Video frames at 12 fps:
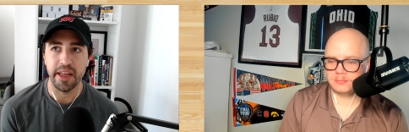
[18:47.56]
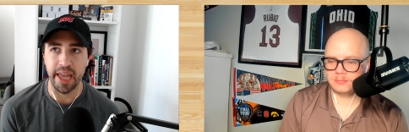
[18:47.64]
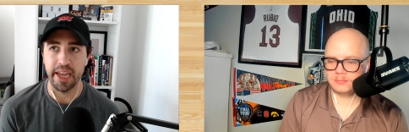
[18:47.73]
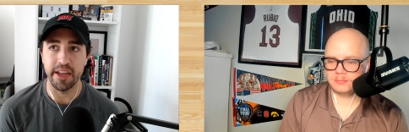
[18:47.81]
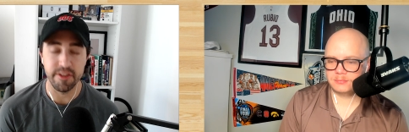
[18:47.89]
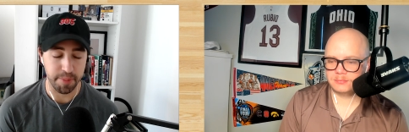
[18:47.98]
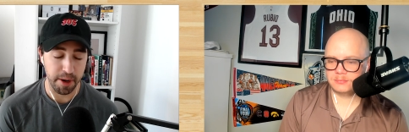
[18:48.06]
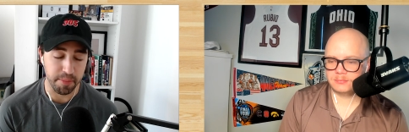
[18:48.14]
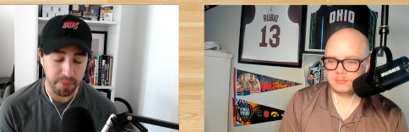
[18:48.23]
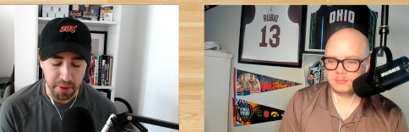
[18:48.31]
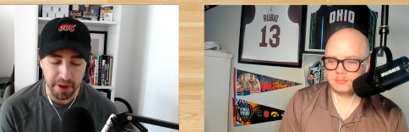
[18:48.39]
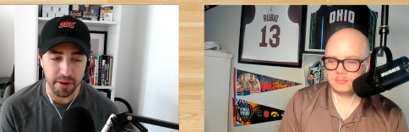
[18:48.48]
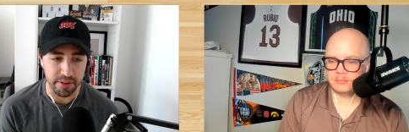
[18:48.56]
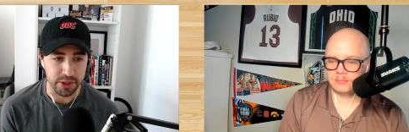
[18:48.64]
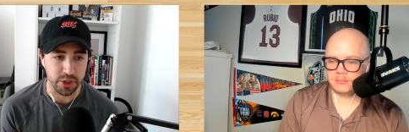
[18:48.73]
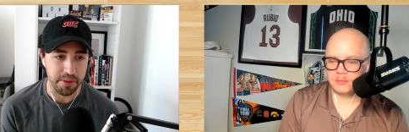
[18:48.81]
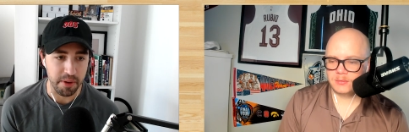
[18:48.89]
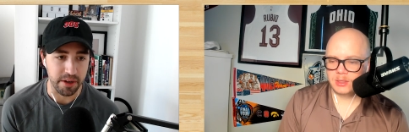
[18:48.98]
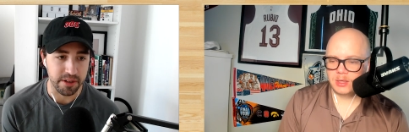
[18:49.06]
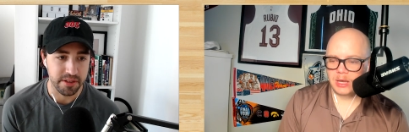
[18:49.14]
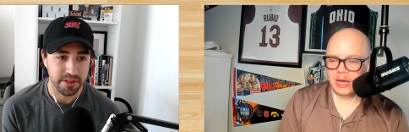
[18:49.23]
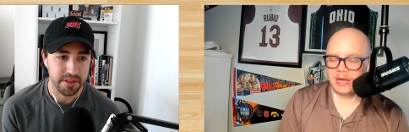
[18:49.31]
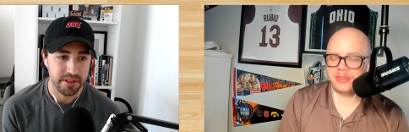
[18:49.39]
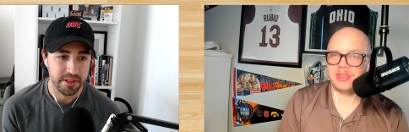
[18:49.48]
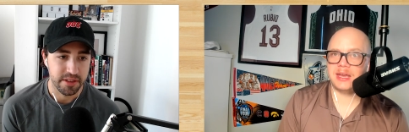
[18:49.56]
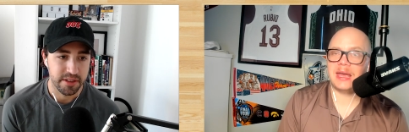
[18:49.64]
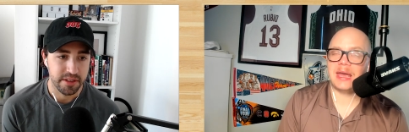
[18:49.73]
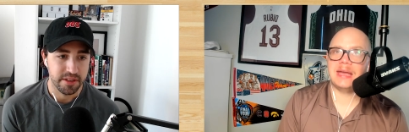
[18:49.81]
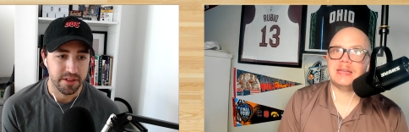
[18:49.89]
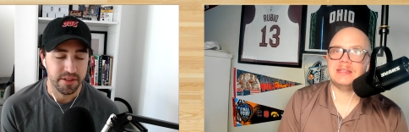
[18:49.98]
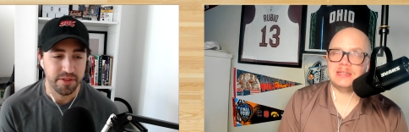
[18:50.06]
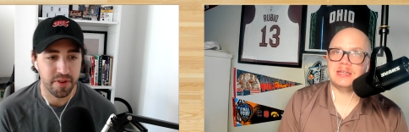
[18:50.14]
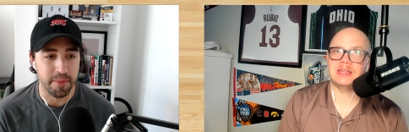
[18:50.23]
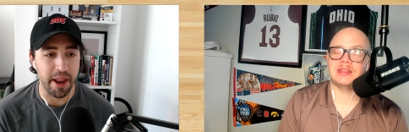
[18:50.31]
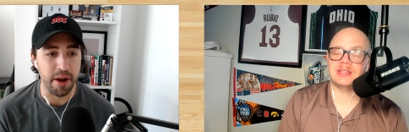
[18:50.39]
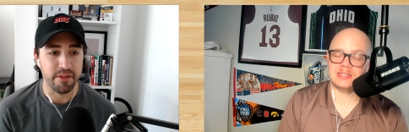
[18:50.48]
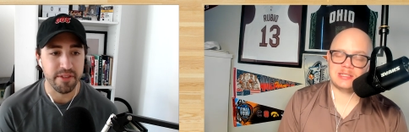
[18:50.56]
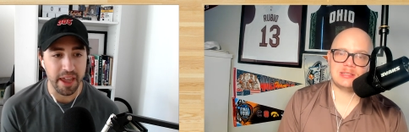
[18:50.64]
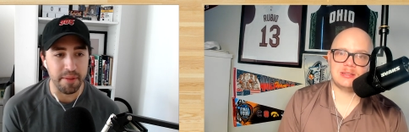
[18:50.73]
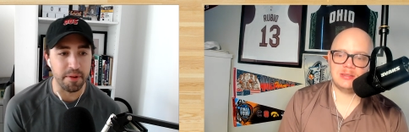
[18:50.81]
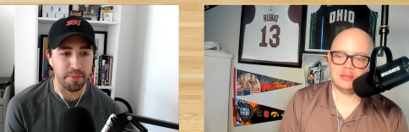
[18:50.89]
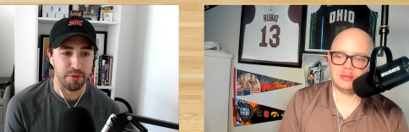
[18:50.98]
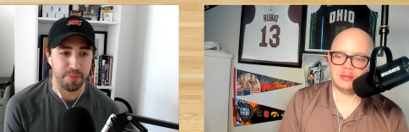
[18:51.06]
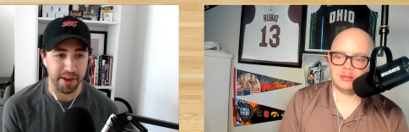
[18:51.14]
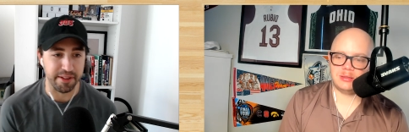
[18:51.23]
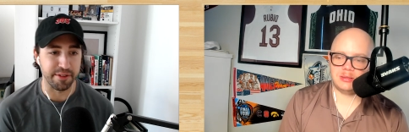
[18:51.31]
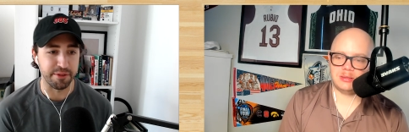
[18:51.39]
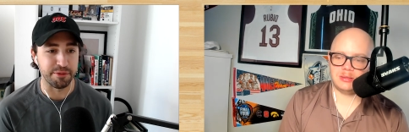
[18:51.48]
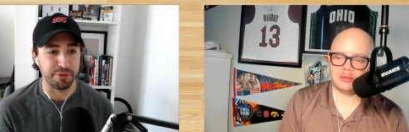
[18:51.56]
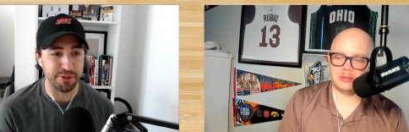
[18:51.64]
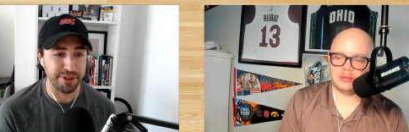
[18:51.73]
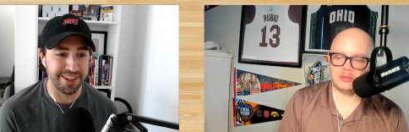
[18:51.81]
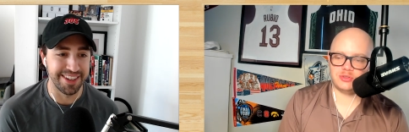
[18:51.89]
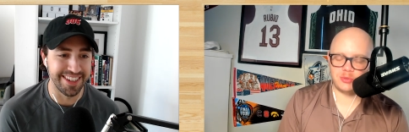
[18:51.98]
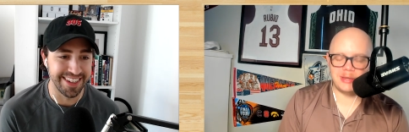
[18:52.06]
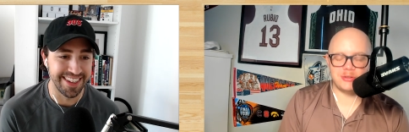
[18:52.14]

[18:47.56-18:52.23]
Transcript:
Speaker 1: AD's a better player than Draymond.
Speaker 2: I think AD from an this,
Speaker 1: entertainment perspective.
Speaker 2: Dray,